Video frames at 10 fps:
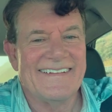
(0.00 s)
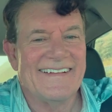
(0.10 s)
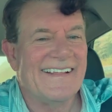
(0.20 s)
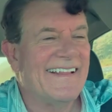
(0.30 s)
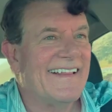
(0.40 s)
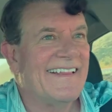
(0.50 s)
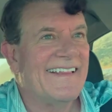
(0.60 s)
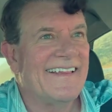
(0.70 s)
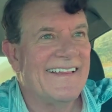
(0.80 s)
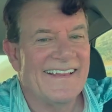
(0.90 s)

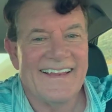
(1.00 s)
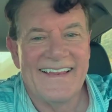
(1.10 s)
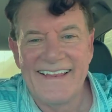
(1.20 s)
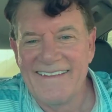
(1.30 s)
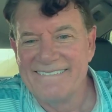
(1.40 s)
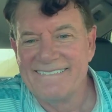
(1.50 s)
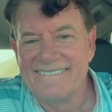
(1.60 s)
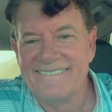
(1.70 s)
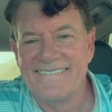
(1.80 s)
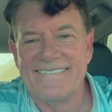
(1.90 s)

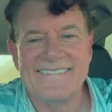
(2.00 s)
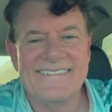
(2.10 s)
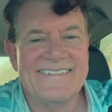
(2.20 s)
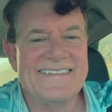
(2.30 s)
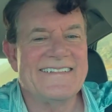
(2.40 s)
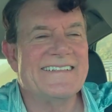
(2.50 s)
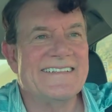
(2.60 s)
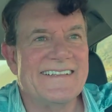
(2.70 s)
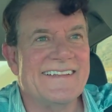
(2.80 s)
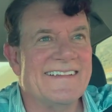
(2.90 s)

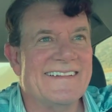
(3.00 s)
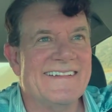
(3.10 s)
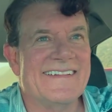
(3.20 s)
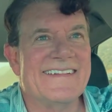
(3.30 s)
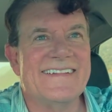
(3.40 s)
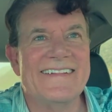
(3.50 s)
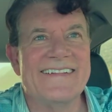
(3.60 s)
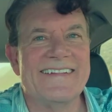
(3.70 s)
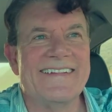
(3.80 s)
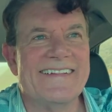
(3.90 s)

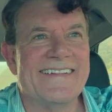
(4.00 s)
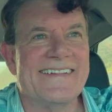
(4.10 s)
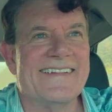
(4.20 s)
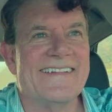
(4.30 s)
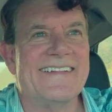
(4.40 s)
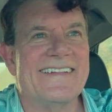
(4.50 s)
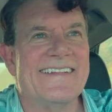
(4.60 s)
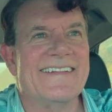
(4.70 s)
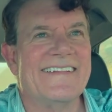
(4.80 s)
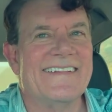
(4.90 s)

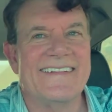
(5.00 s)
[no speech]